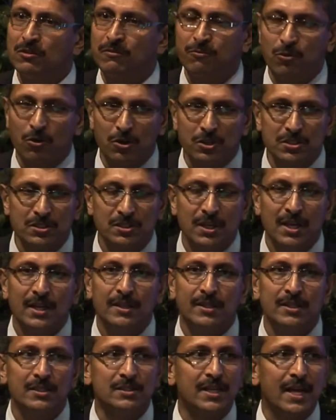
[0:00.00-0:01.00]
Of course,
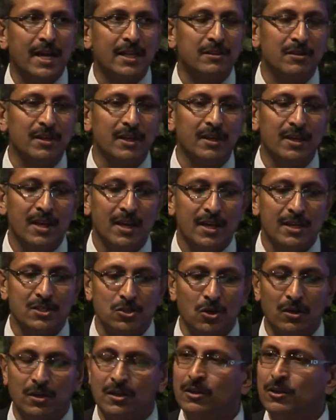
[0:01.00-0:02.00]
this gathering is
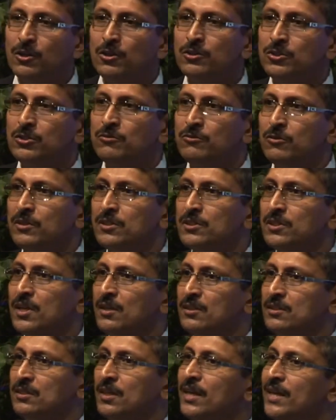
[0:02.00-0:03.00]
not conducive to
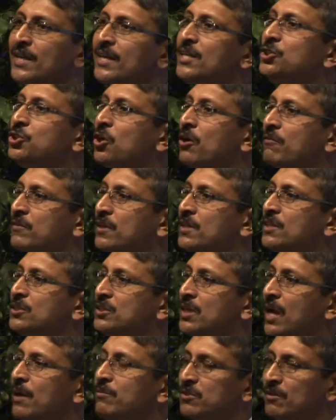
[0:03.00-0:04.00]
discuss each of these
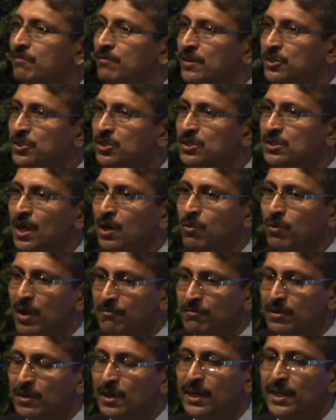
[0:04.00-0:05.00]
types of lesions.
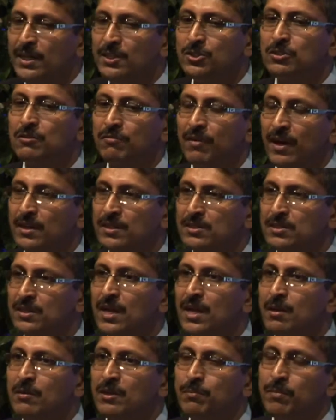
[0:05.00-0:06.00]
However, each device,
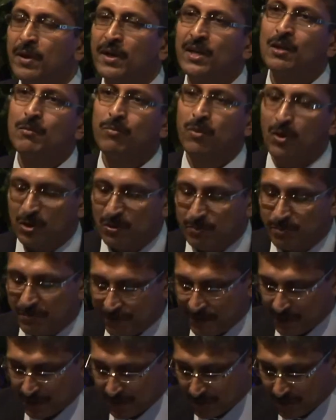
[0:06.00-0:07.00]
depending upon your
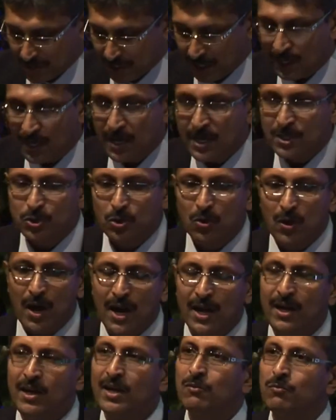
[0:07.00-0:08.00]
proficiency. So
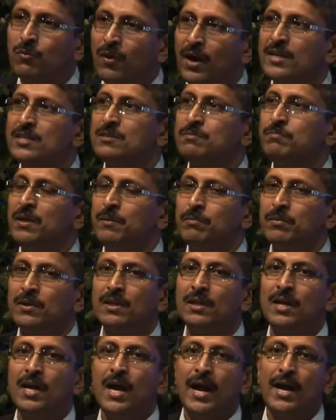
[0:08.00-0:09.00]
I advise
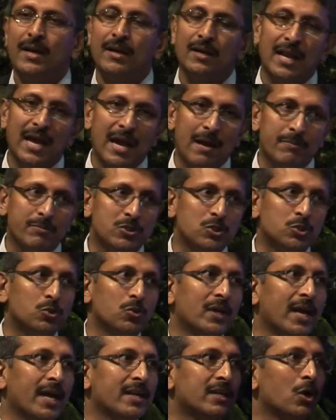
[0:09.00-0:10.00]
people and labs to
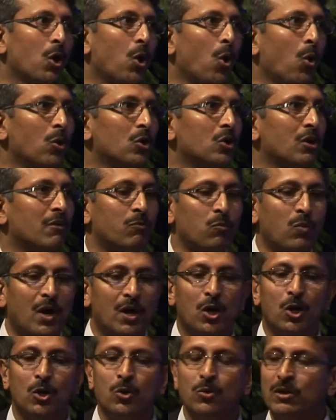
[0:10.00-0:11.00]
get hold of one
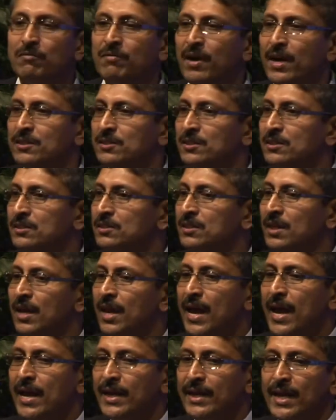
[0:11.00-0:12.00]
or two devices
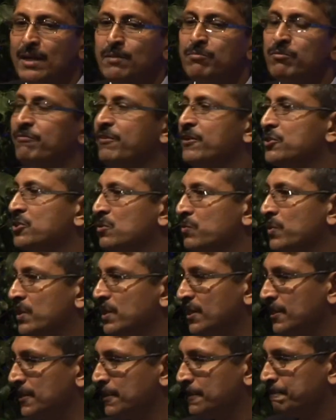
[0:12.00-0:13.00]
and get proficient with
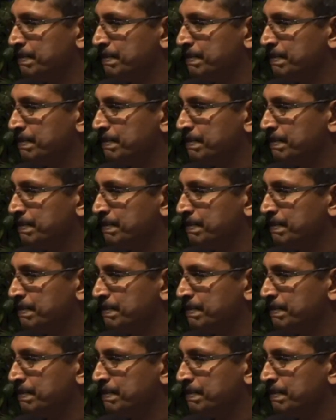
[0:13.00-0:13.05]
it.